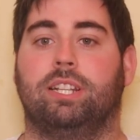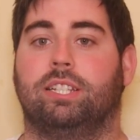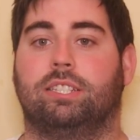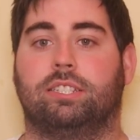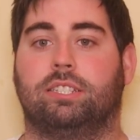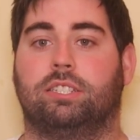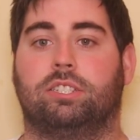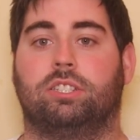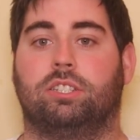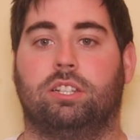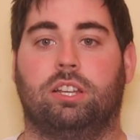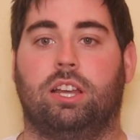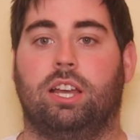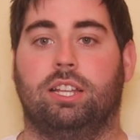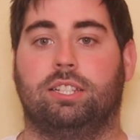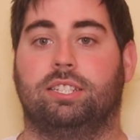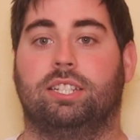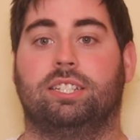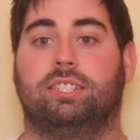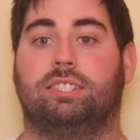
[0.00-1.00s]
It's
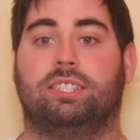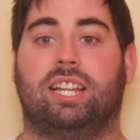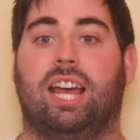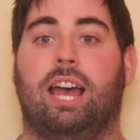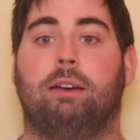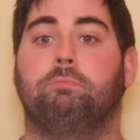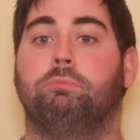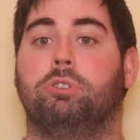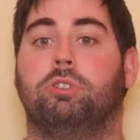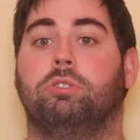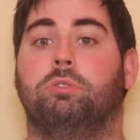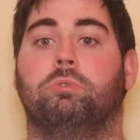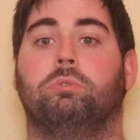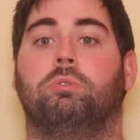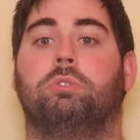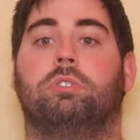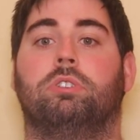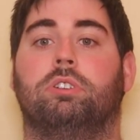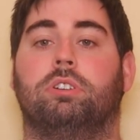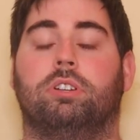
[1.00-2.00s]
a taboo
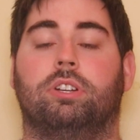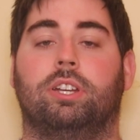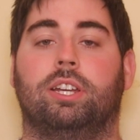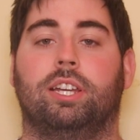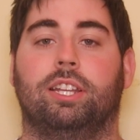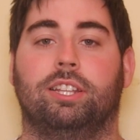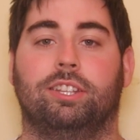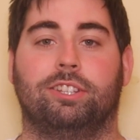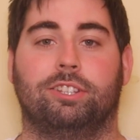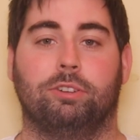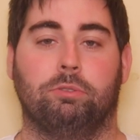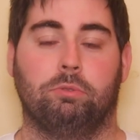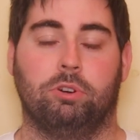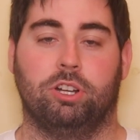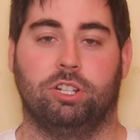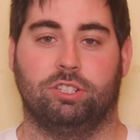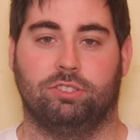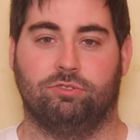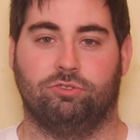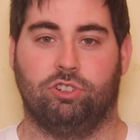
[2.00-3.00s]
in the
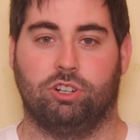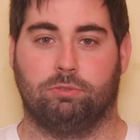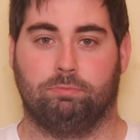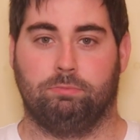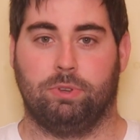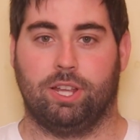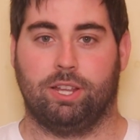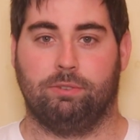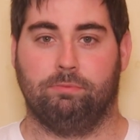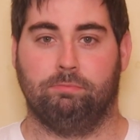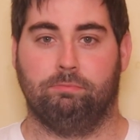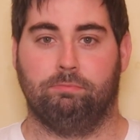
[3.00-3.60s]
world of rugby.